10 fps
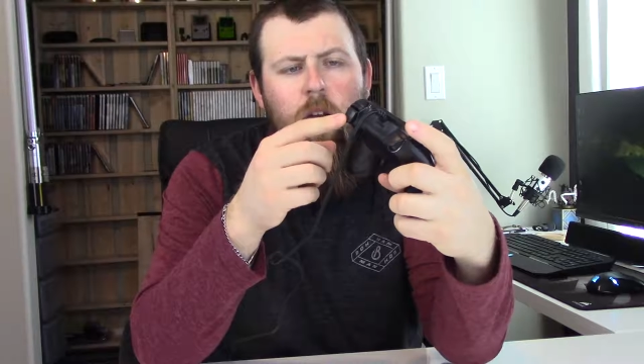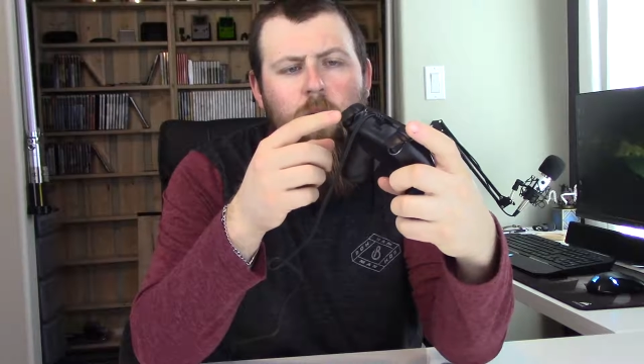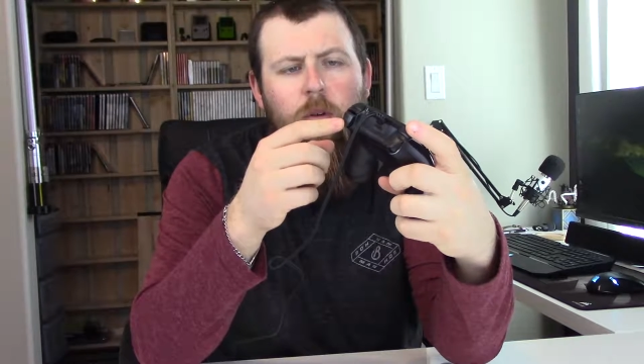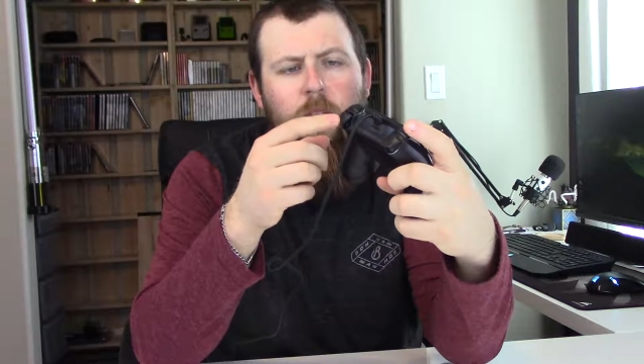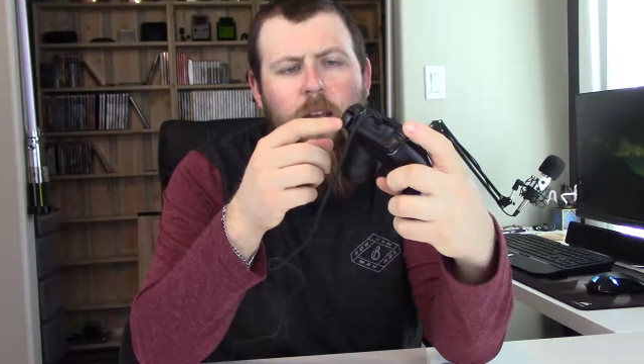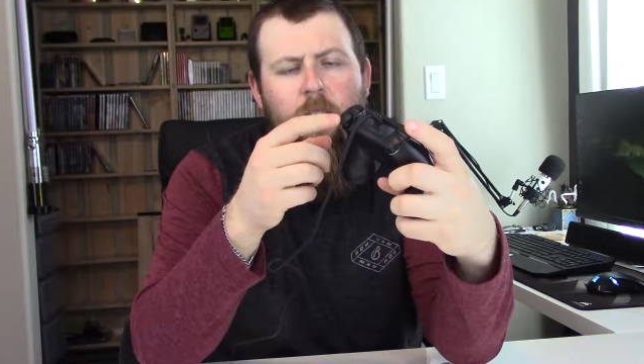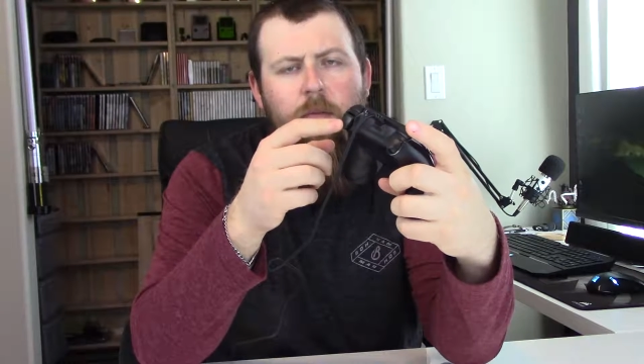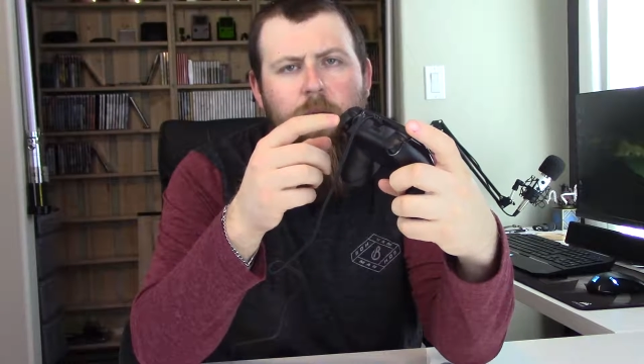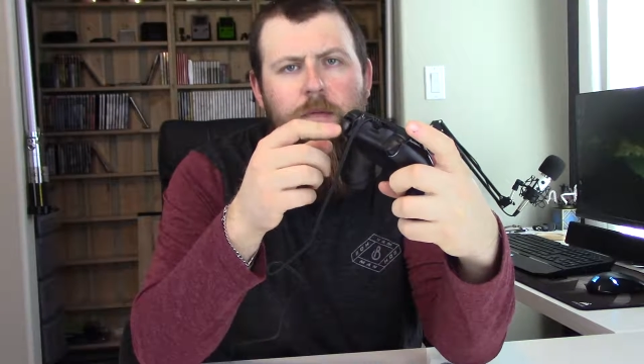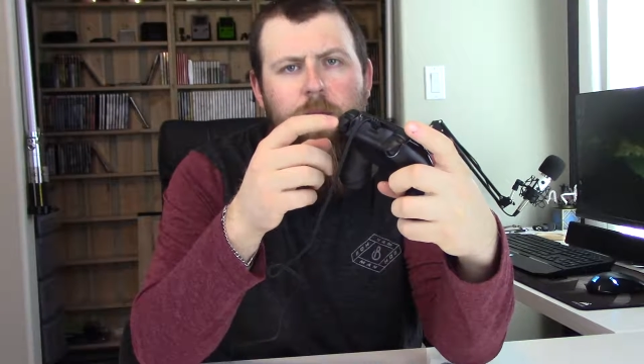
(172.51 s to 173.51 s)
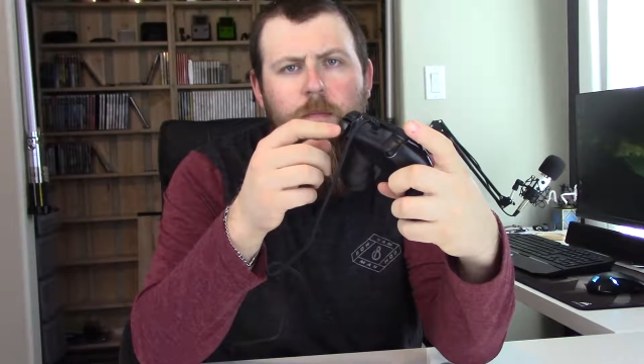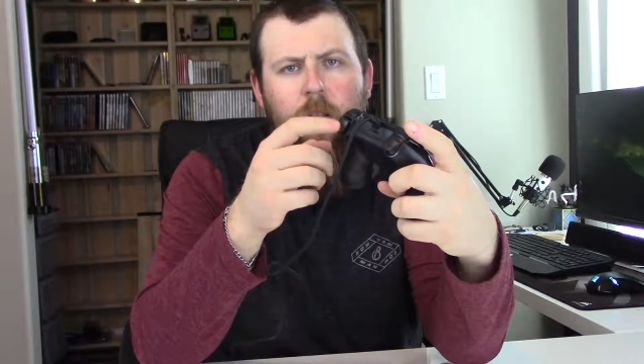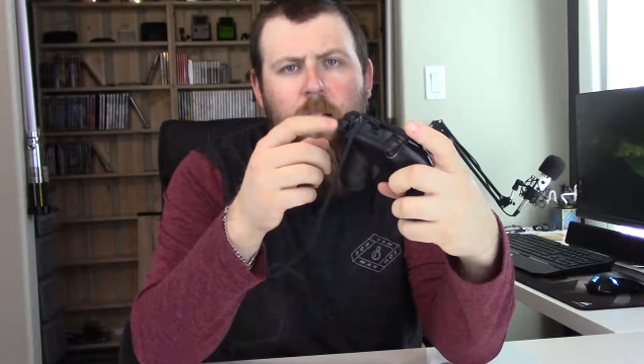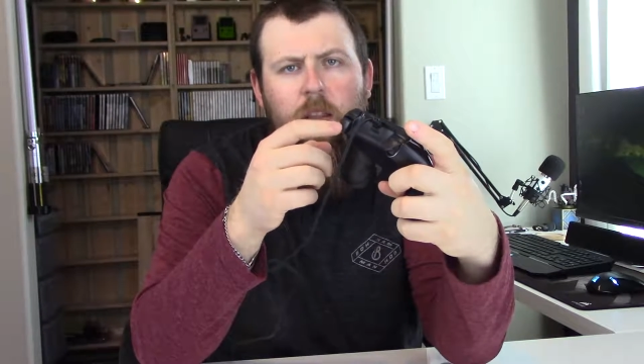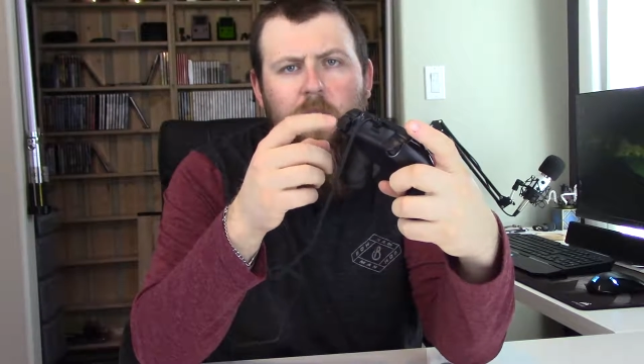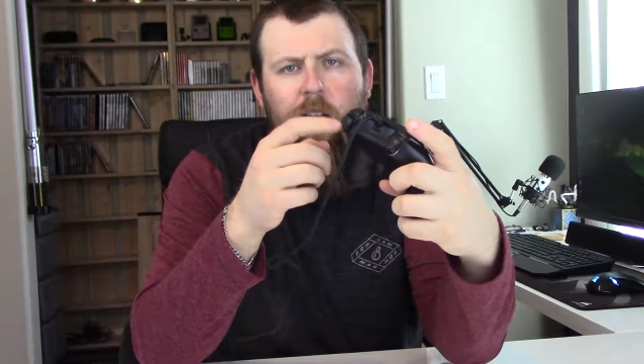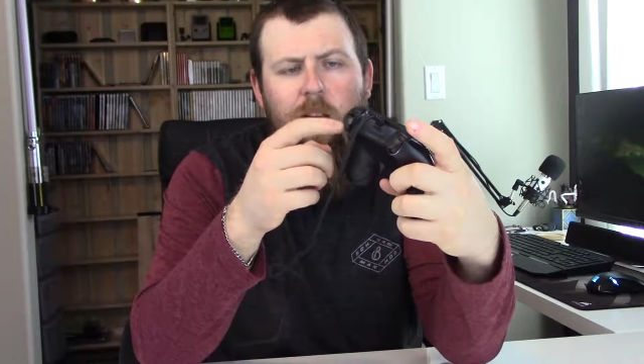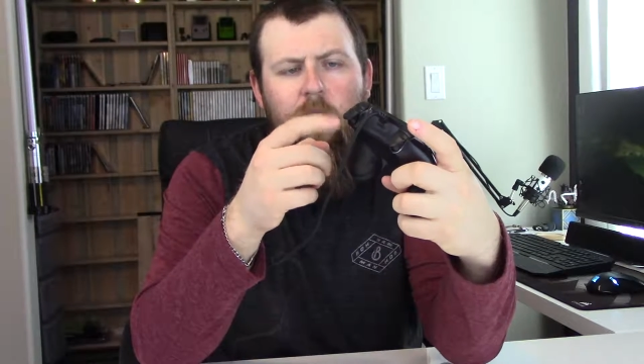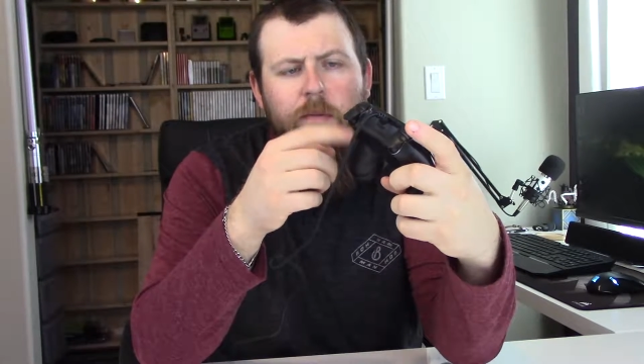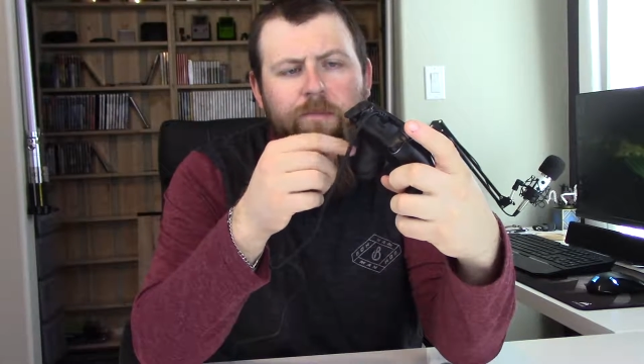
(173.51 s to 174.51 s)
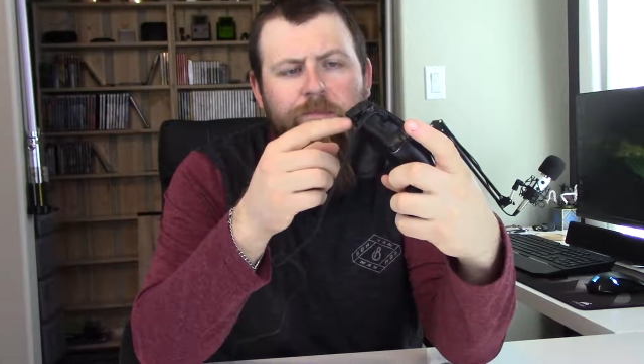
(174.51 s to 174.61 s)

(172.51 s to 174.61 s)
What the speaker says: where they have like the